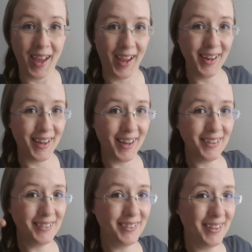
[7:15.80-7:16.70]
Hey guys,
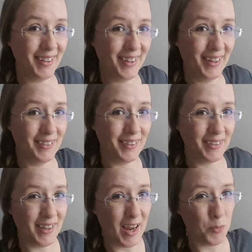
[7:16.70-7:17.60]
it's that
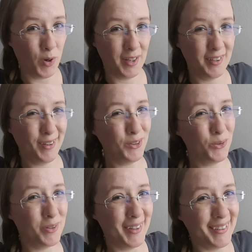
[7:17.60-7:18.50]
time where I tell you
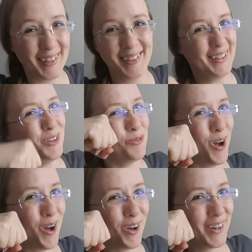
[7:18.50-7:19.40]
the things I did
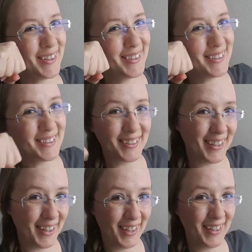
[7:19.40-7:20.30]
wrong
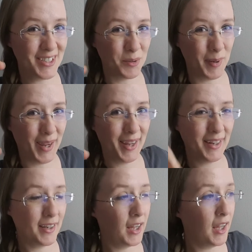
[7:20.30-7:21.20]
in Japan.
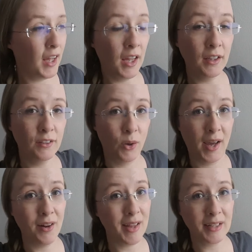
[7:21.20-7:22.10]
So I
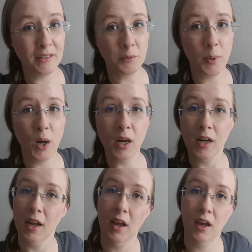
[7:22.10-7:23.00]
don't like this part,
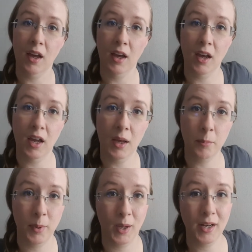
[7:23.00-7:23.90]

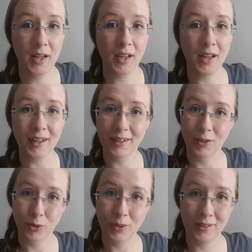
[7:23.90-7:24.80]
but the
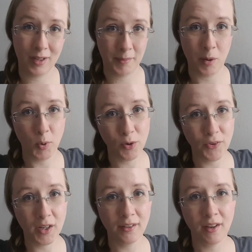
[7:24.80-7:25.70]
truth is I'm not
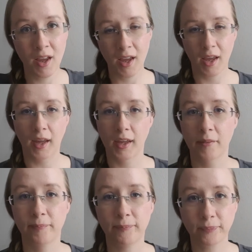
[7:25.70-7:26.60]
perfect,
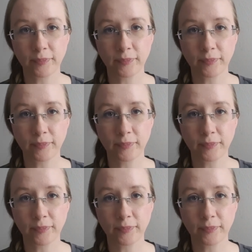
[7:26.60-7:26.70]
and